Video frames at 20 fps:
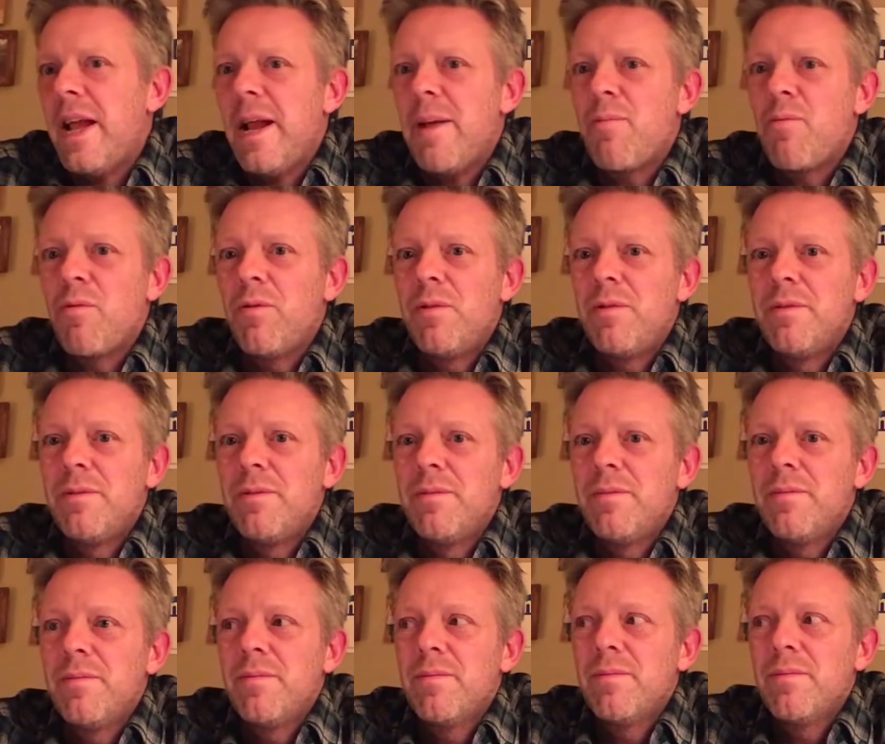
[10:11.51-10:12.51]
April
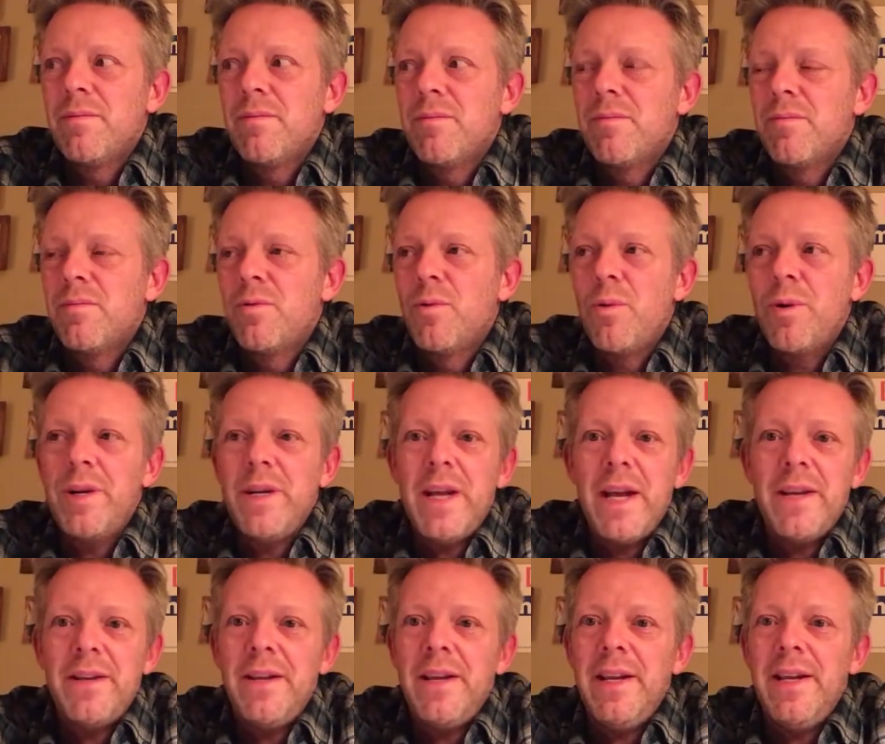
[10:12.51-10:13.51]

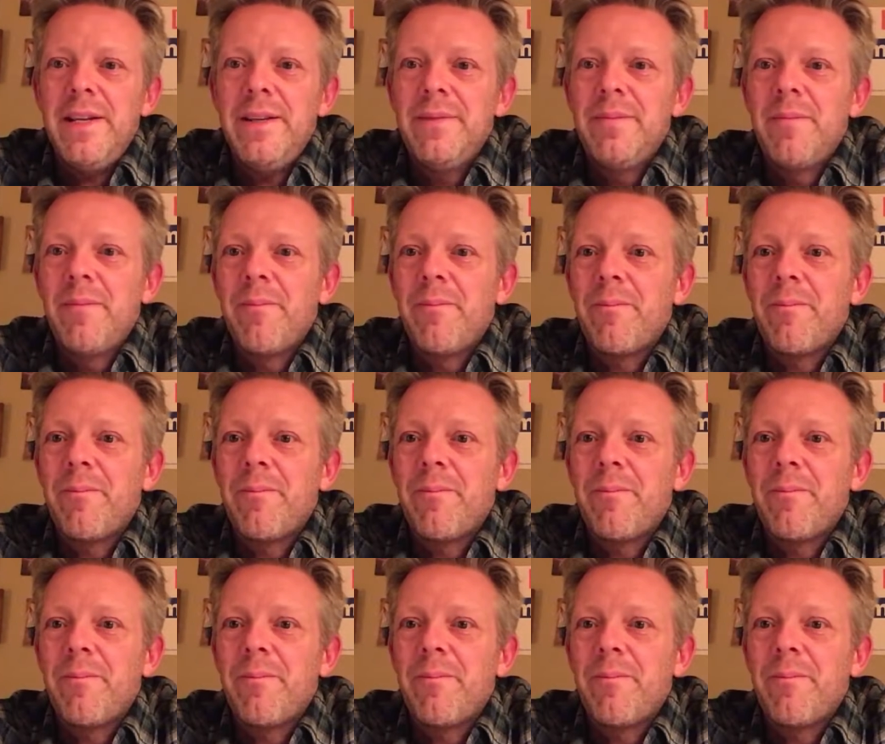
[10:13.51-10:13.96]
2018.